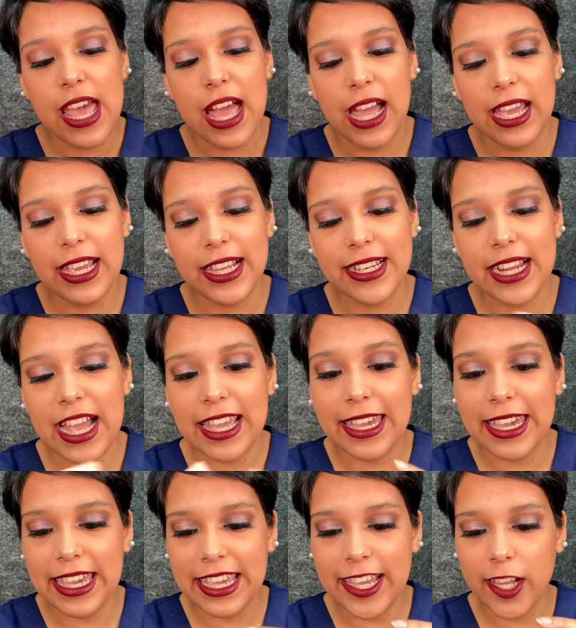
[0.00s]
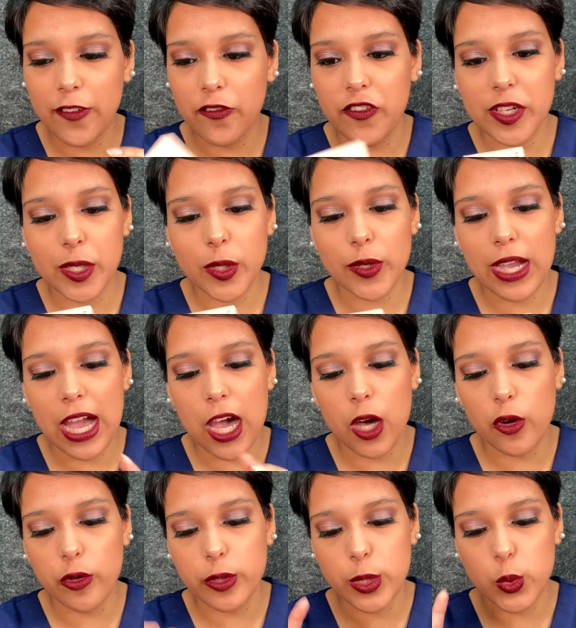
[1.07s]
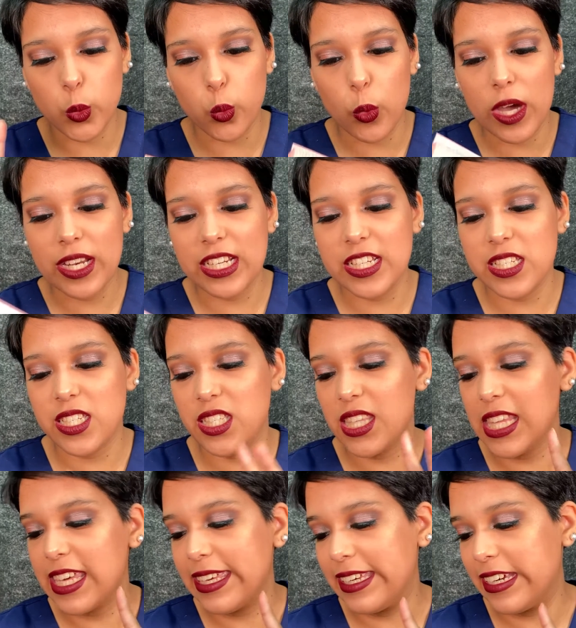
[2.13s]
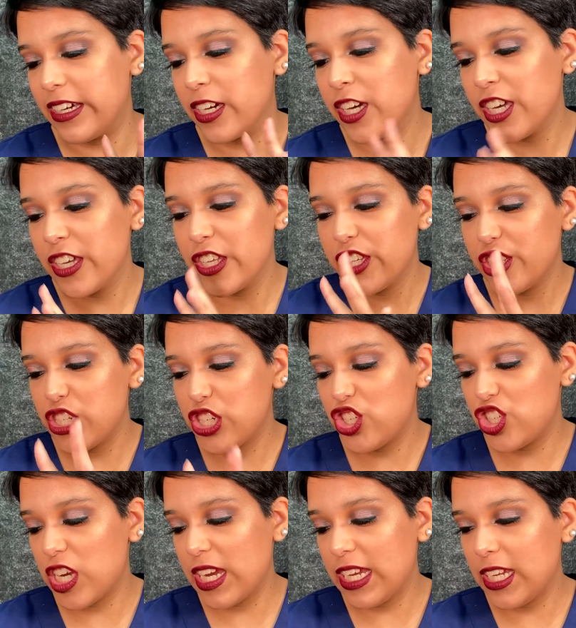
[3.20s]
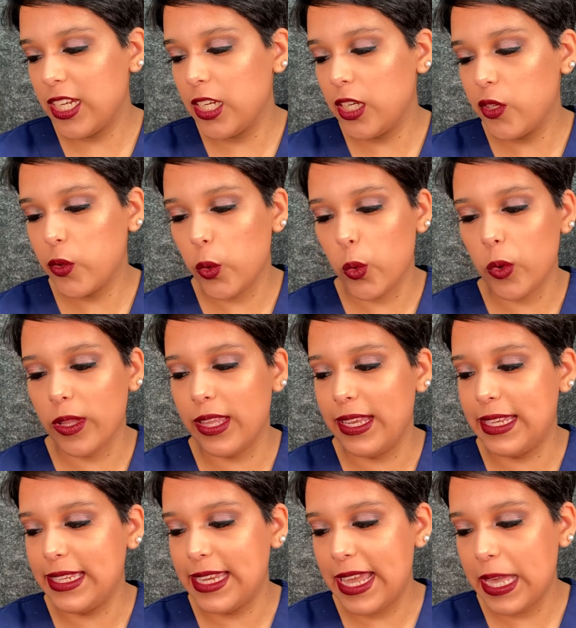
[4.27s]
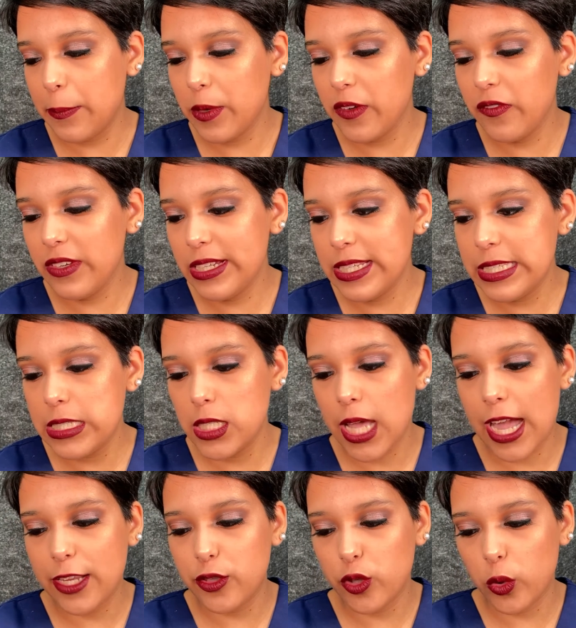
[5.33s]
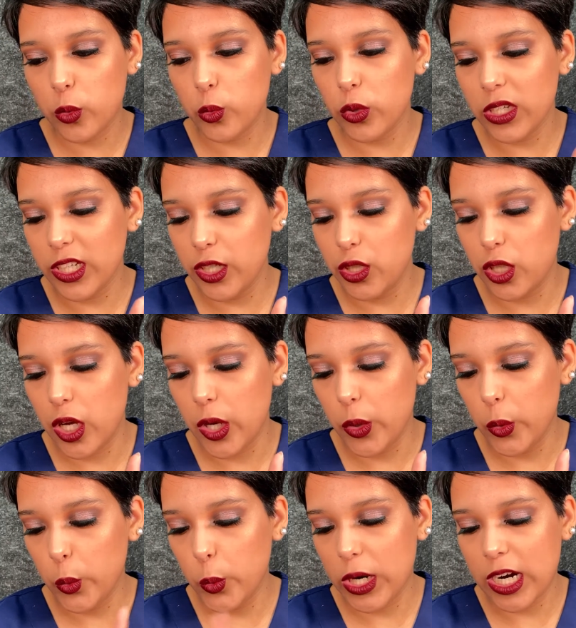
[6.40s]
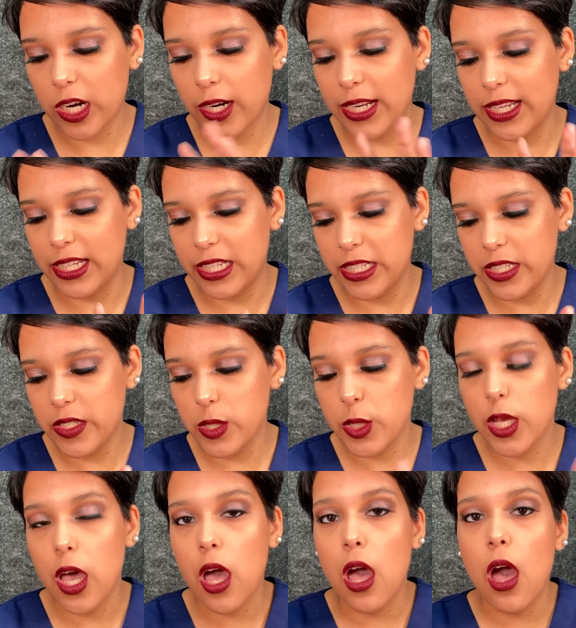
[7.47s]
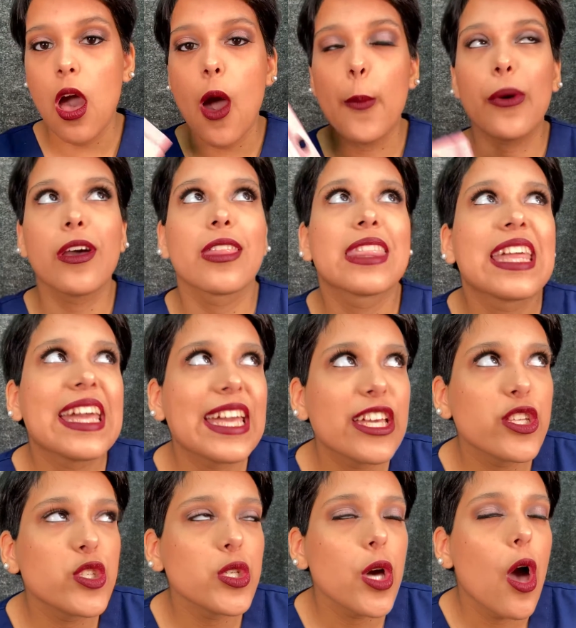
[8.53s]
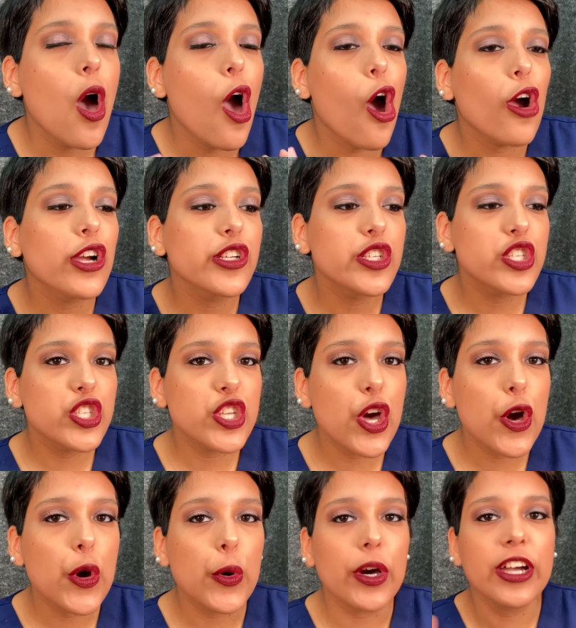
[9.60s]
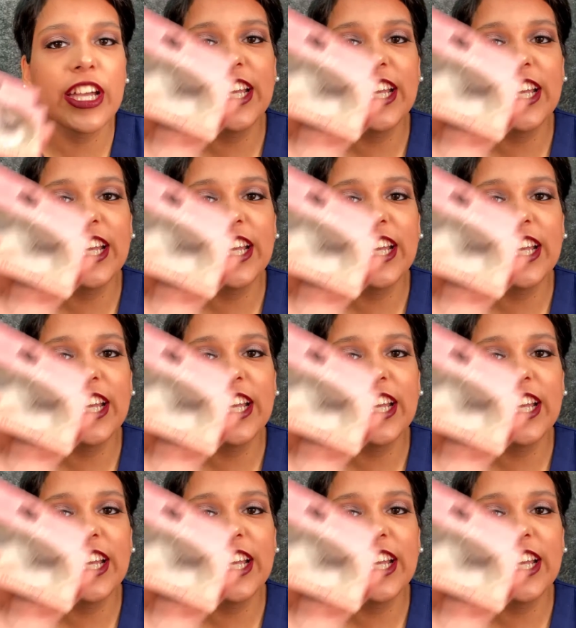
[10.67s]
and I can't figure out what is the shade or the name of it. I don't really know where it is, but these are so